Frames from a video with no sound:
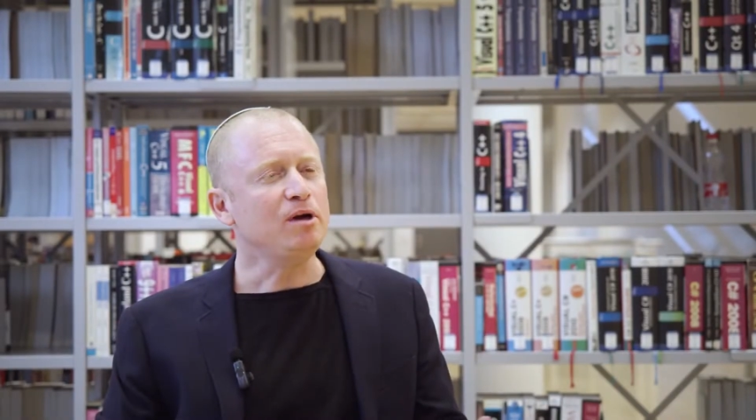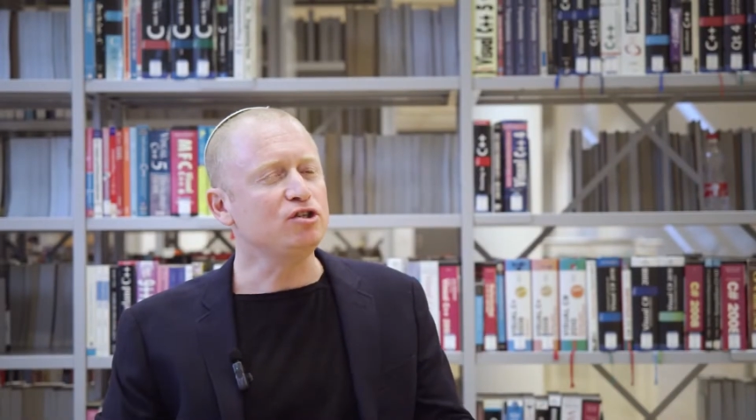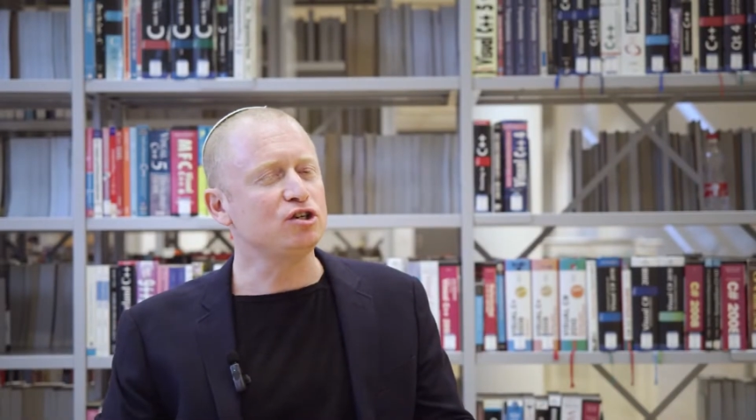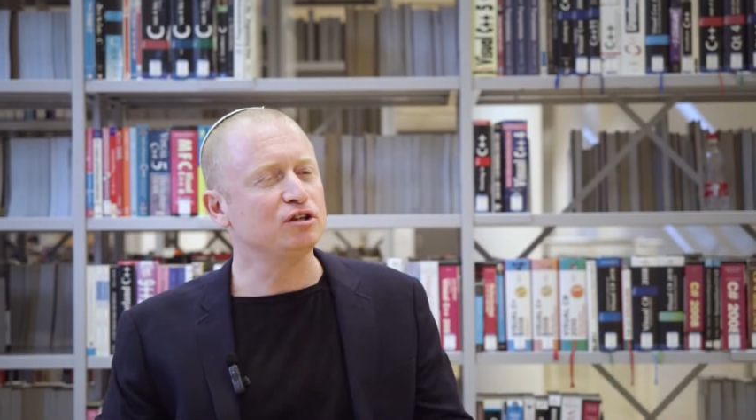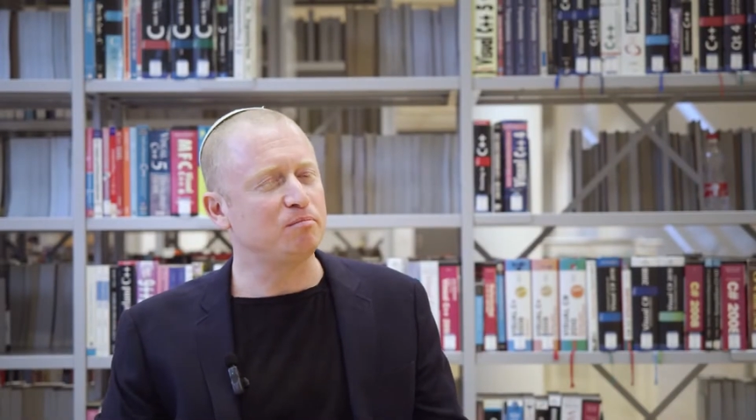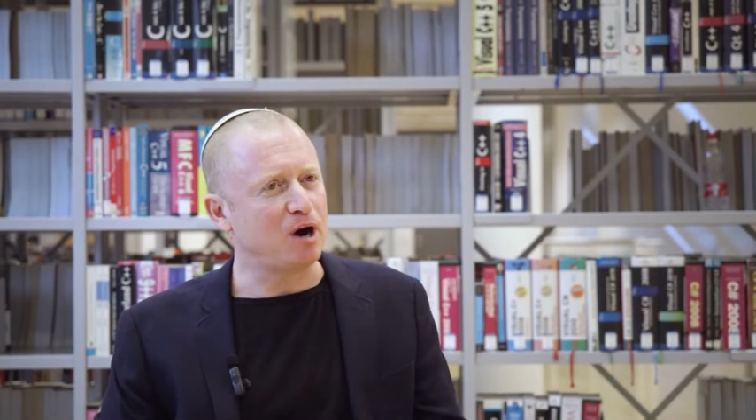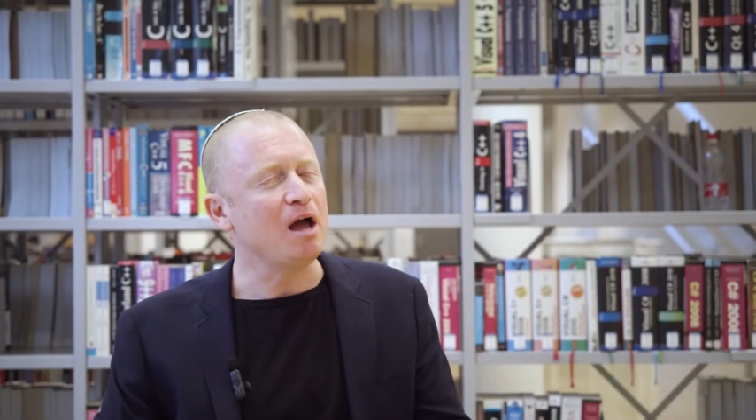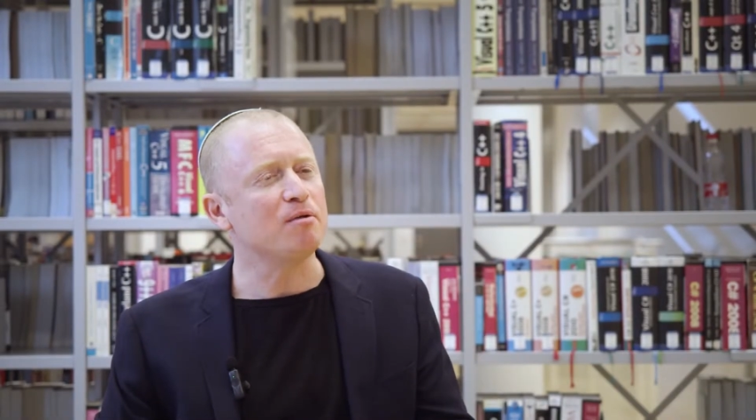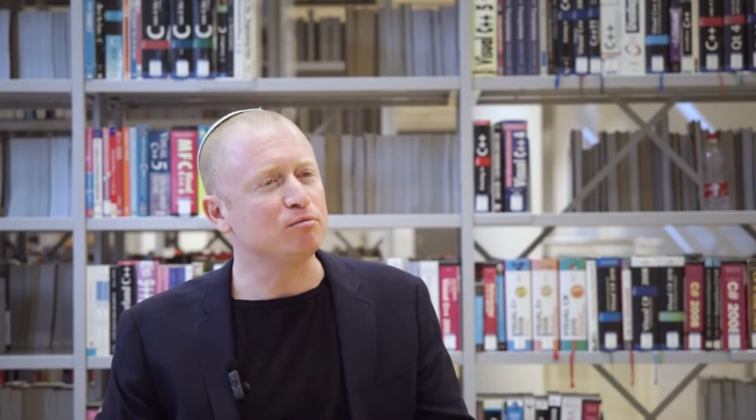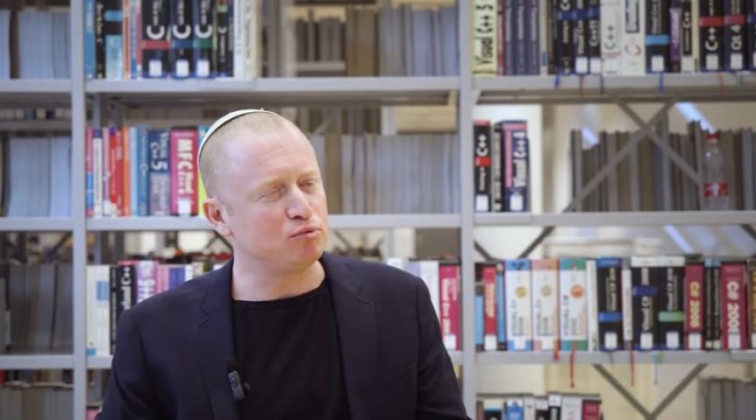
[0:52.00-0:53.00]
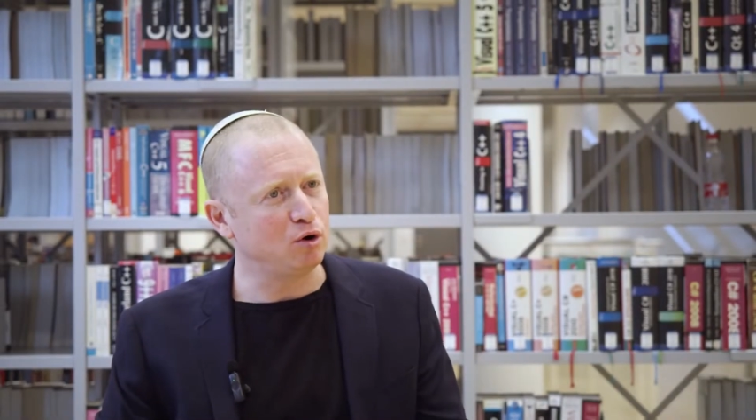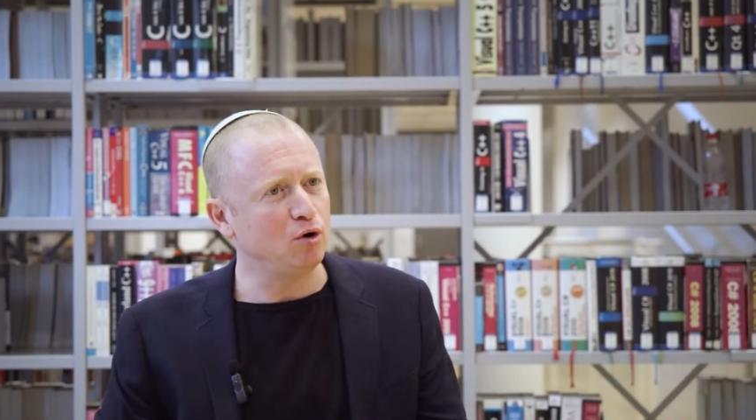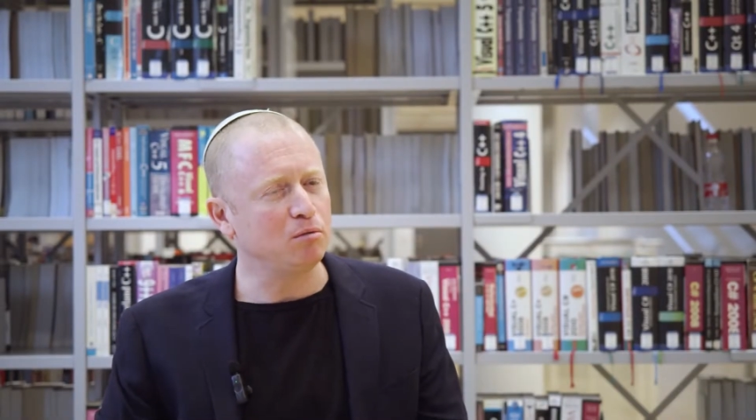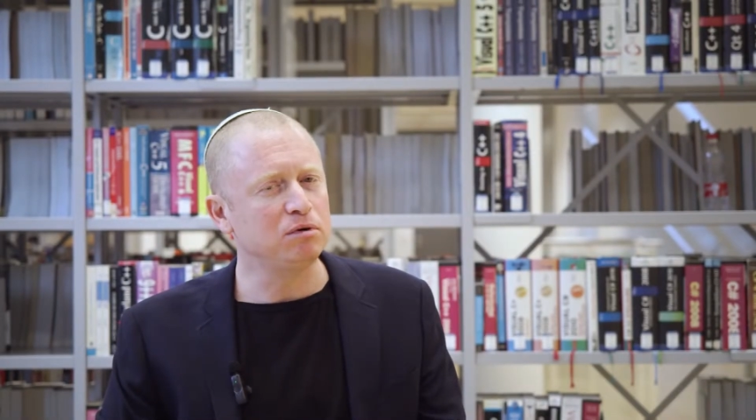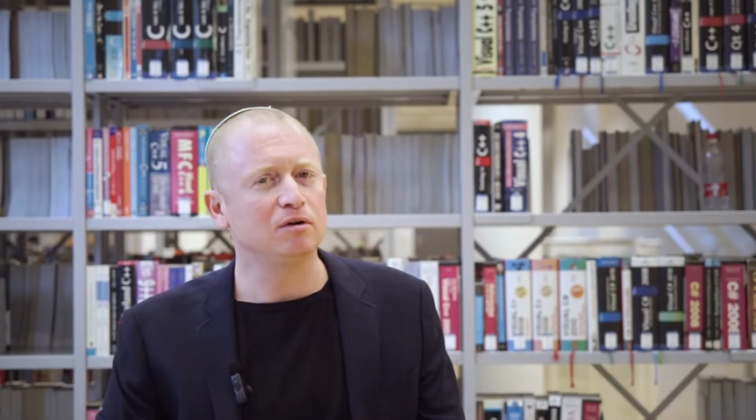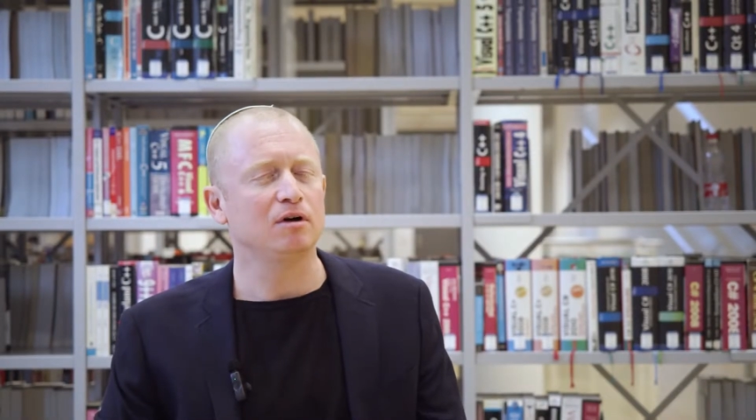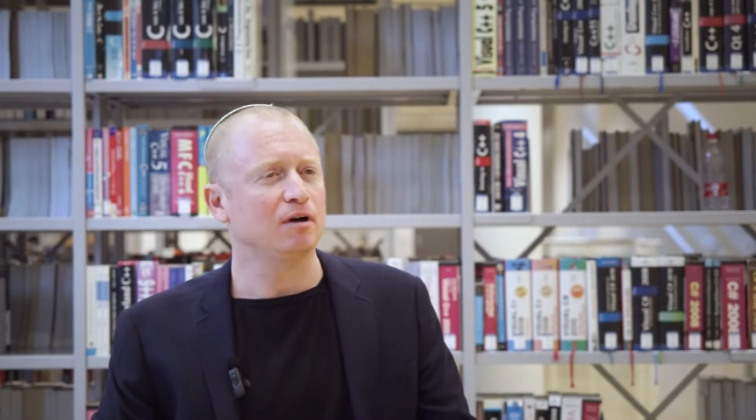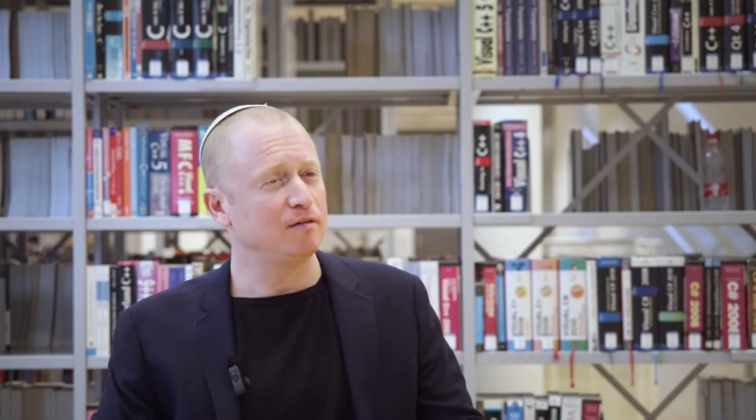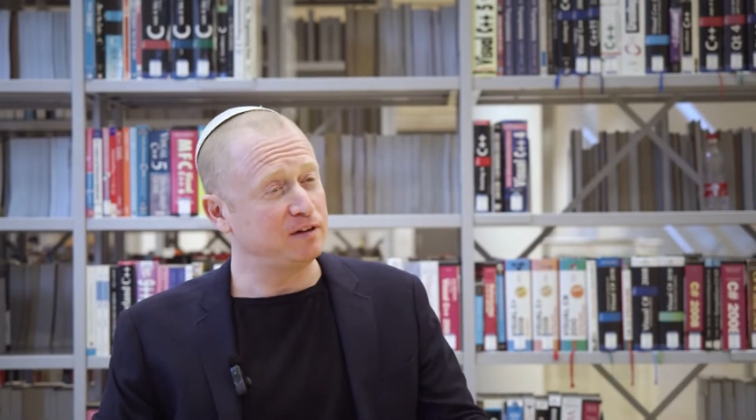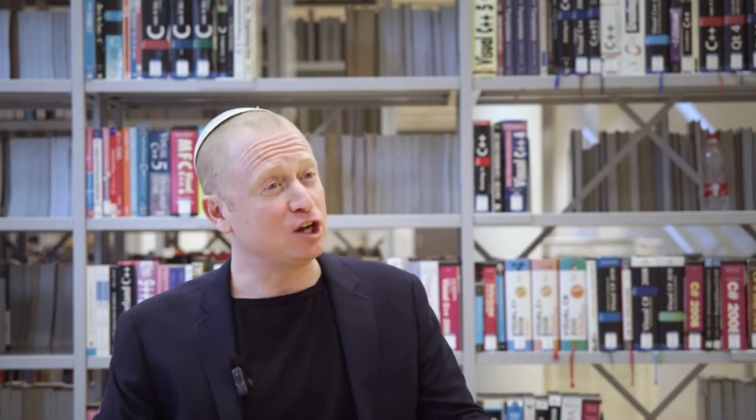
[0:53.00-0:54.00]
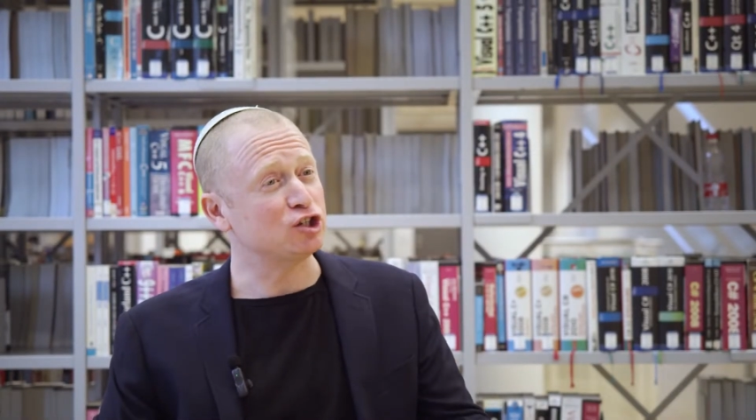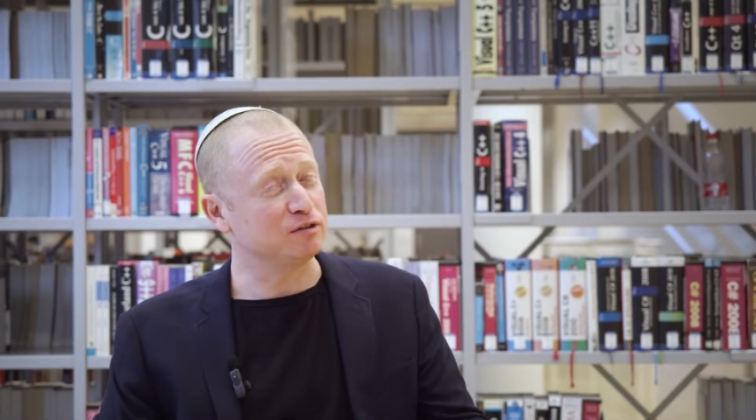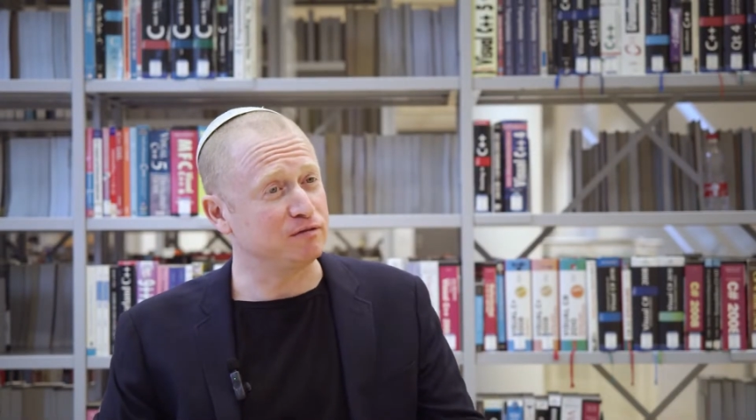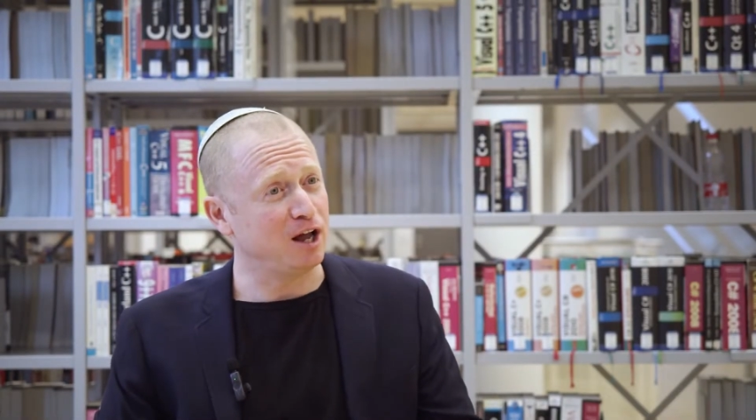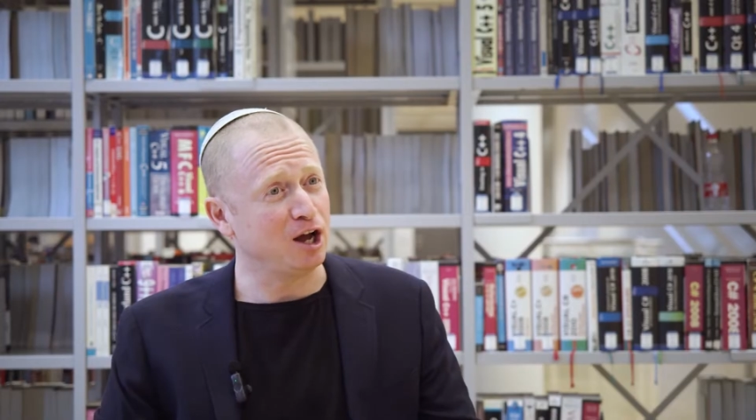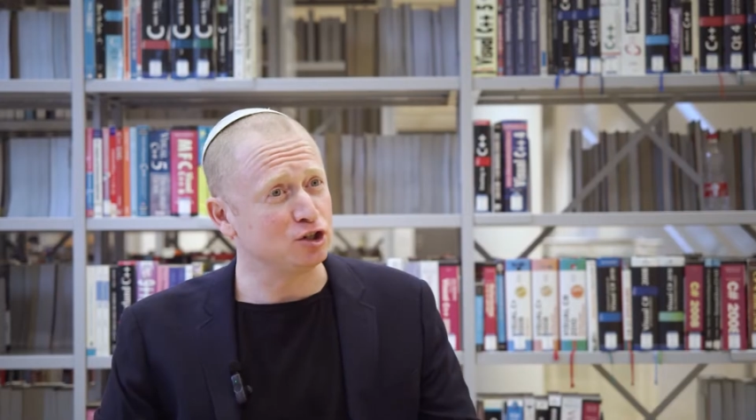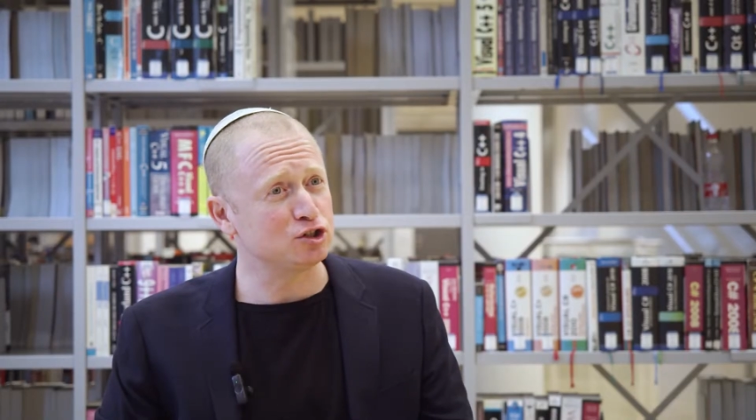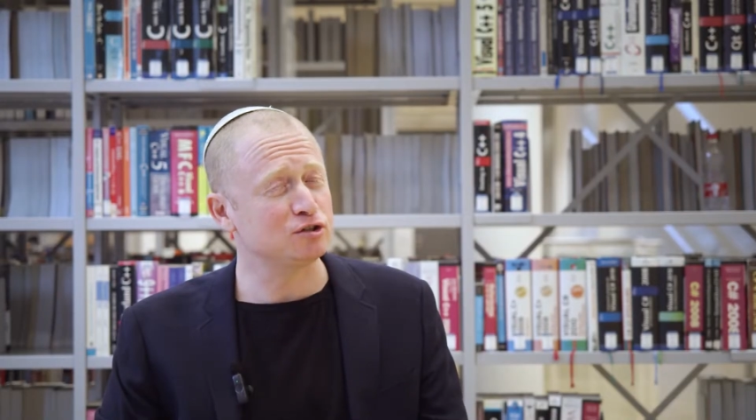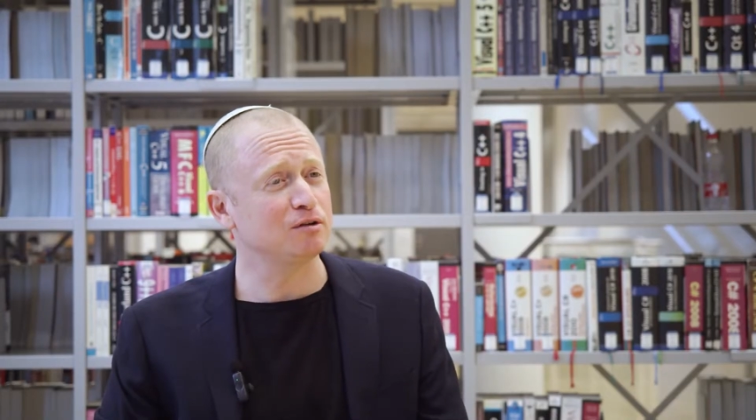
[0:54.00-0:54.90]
mentioned prime and probe, yeah. flush and flush,